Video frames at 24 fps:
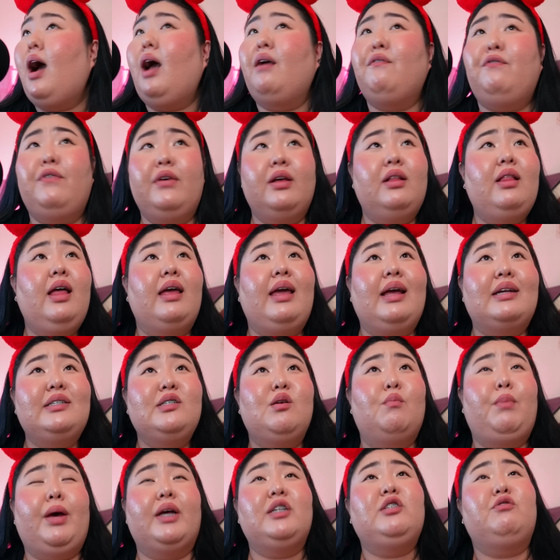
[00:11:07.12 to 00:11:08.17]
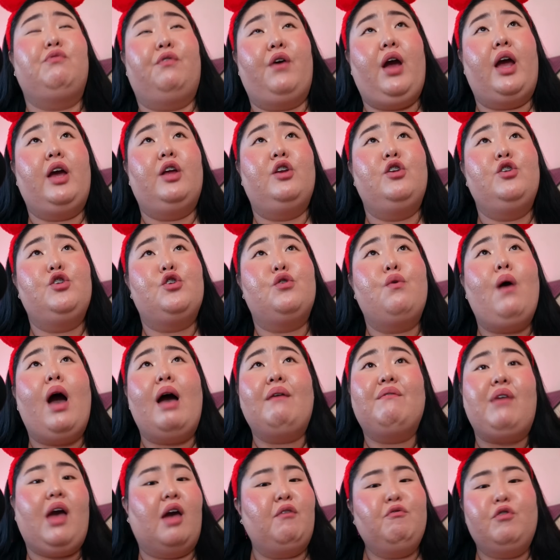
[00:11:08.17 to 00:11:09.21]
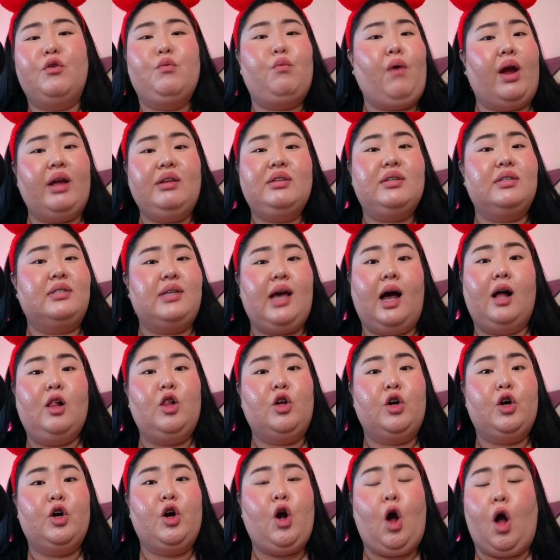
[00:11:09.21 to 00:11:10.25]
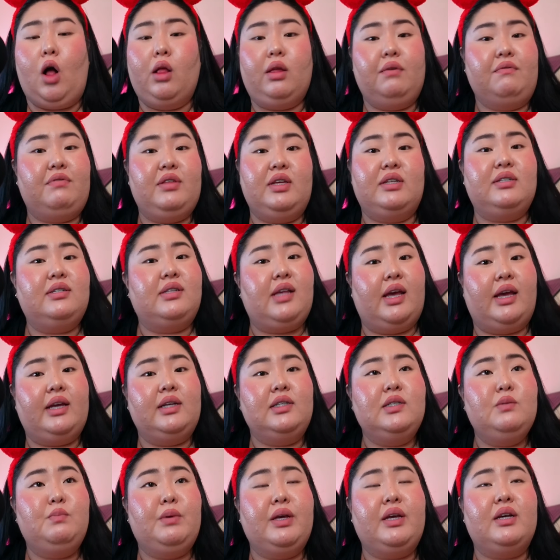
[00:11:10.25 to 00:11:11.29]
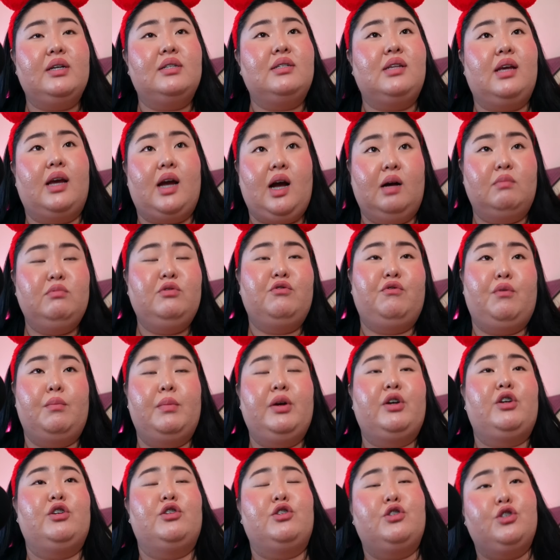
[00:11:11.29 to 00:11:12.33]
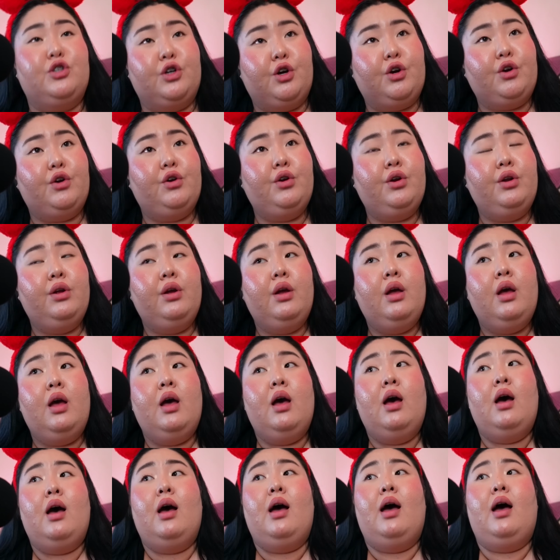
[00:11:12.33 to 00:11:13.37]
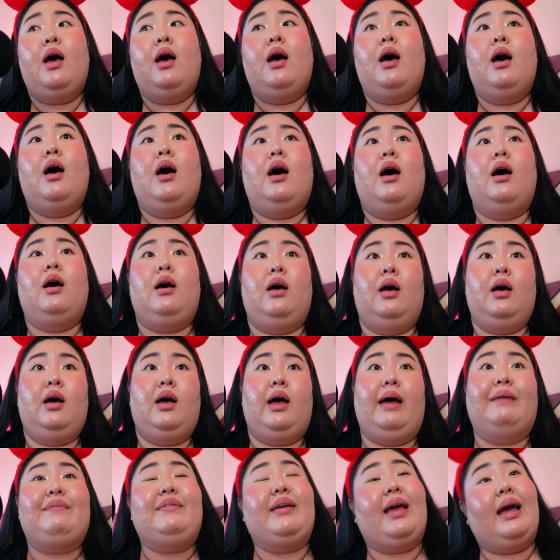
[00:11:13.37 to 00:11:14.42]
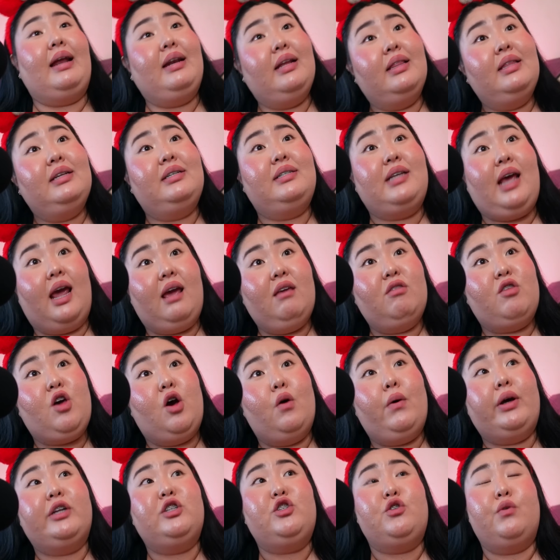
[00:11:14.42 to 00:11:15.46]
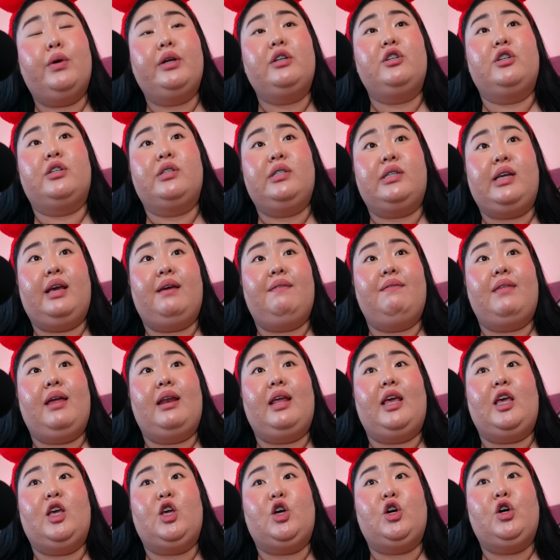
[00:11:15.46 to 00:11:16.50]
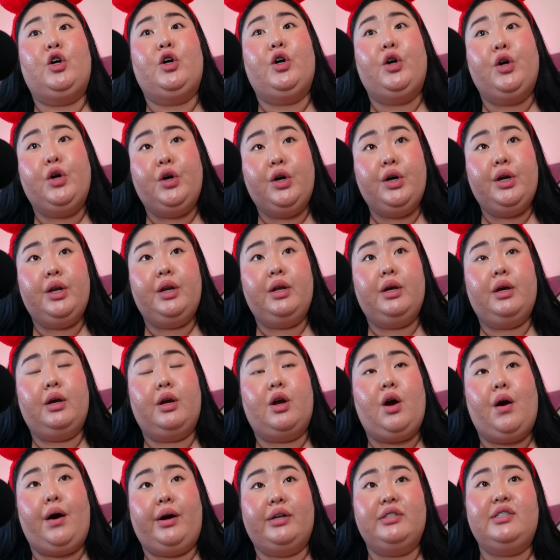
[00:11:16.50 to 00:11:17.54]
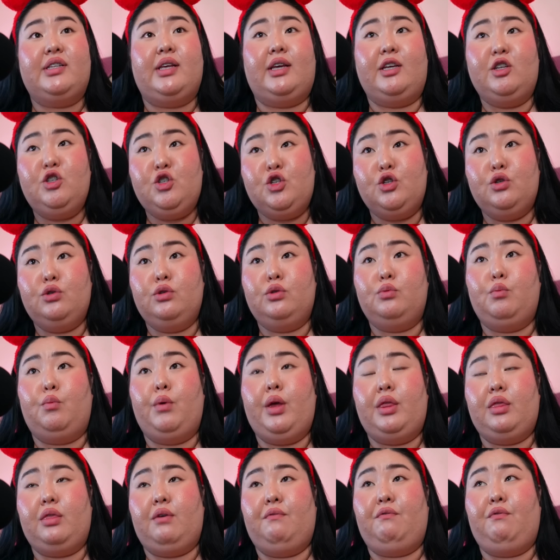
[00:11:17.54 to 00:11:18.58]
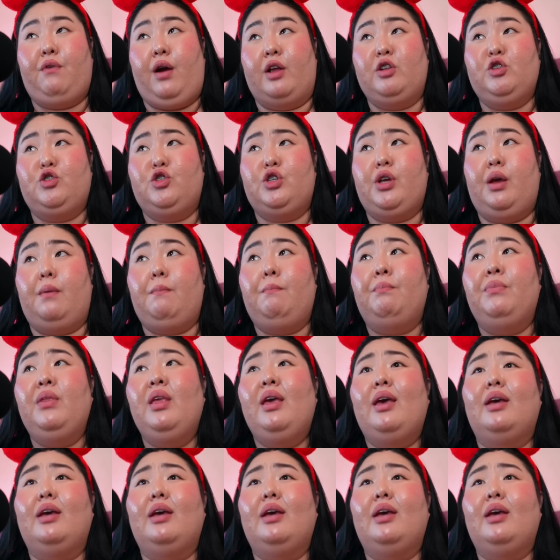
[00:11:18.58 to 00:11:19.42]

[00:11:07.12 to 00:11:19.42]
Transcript: I feel like as a best friend, you have every right to tell her all of these things because it comes from a concern. At the end of the day, though, I do understand that it could cause issues with the friendship.